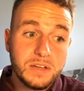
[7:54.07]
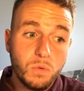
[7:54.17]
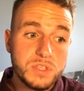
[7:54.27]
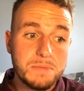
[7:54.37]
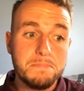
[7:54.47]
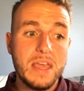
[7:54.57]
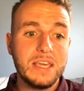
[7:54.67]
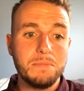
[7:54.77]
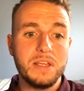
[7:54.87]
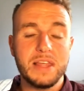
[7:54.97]
wasn't
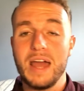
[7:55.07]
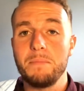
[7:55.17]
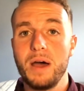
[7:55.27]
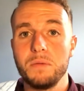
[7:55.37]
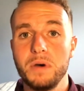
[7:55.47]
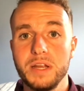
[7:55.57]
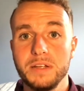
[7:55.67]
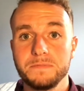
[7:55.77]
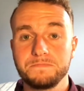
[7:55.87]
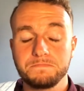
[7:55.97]
making me that amount of
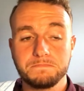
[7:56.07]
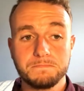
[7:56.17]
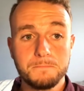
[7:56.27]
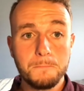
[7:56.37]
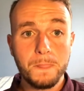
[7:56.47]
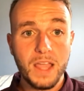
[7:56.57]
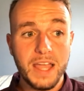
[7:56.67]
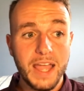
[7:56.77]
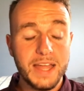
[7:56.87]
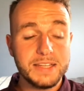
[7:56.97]
money.
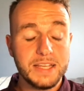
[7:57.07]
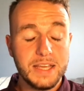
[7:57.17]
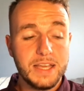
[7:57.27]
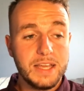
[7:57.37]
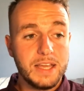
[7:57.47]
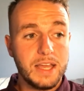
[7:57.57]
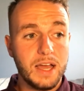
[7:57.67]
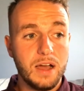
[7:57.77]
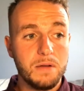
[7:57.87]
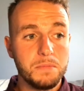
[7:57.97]
And
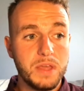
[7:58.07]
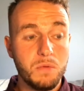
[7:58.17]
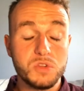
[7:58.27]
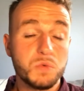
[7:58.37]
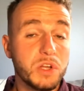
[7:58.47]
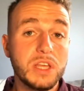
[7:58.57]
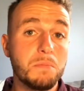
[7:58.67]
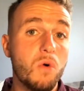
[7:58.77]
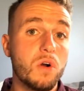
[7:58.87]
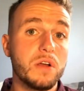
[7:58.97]
it was really
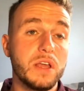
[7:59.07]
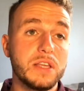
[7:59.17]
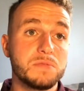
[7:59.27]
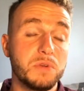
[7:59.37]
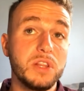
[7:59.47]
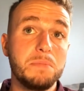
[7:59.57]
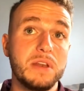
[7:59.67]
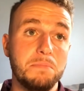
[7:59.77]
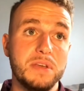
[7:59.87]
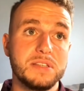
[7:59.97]
it's really
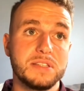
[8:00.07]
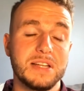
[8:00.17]
been a business